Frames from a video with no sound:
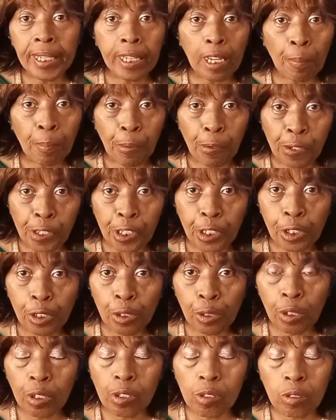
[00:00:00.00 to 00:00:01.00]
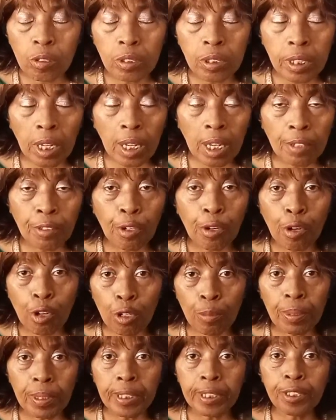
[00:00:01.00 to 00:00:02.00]
and I'm pretty sure all other
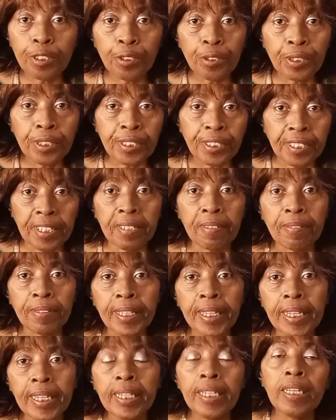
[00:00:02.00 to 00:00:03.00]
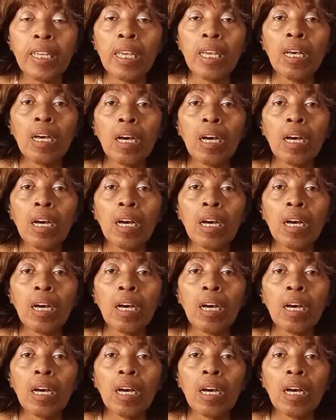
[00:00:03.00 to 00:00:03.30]
herbalists do the same thing,